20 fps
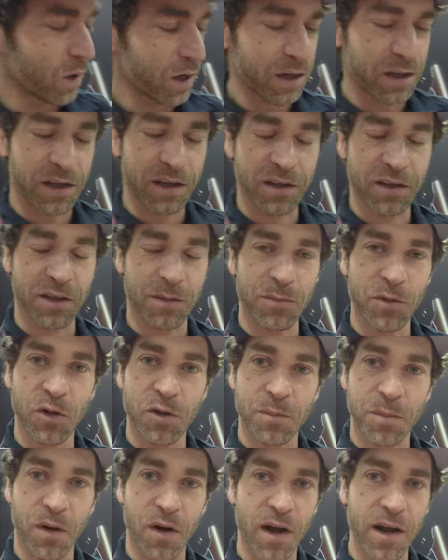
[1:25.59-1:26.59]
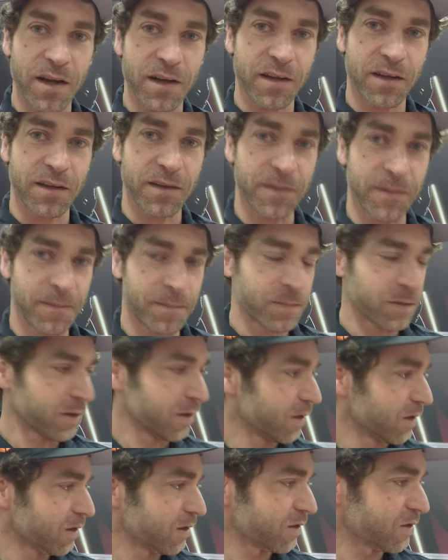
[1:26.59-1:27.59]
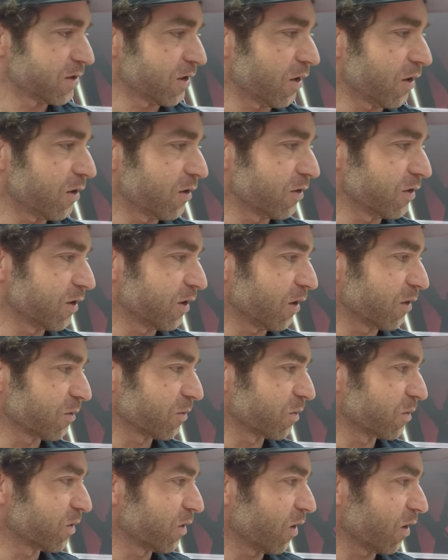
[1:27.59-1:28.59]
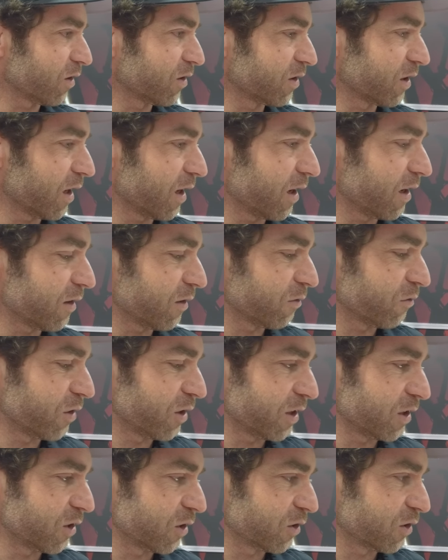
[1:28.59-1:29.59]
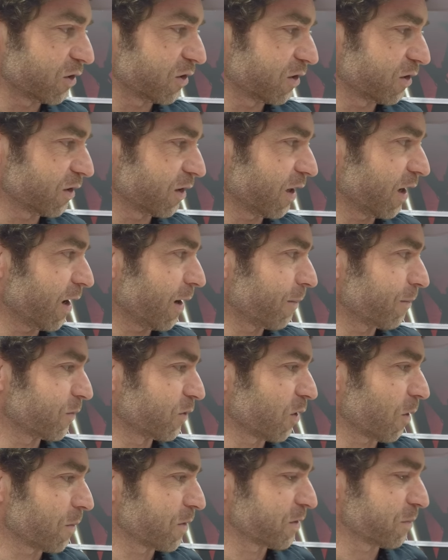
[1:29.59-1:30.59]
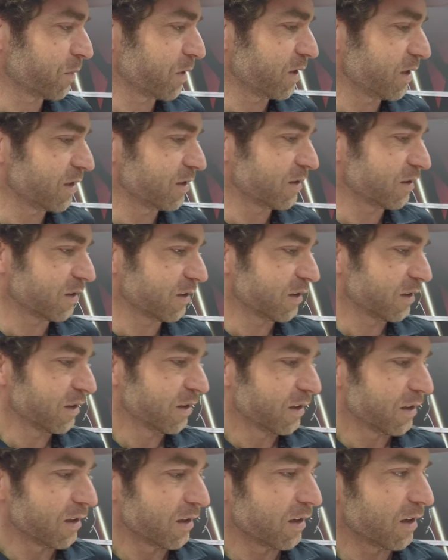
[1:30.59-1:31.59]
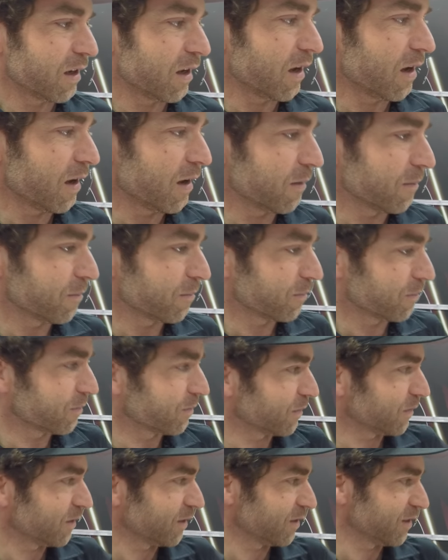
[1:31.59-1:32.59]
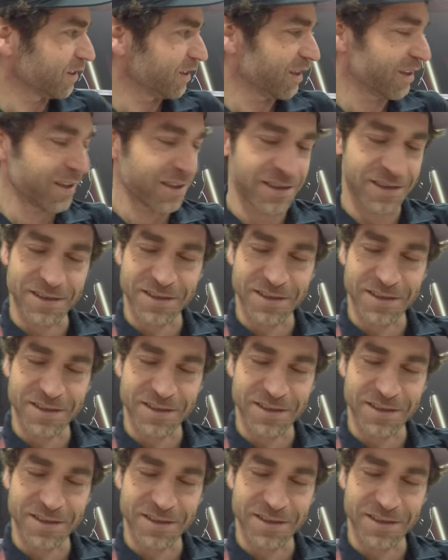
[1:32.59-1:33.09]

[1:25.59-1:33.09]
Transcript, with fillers: quick commute bike. Mm-hmm so you know, you've got uh, really good um, top speed. Yep, 28 um, mile per hour. Yeah,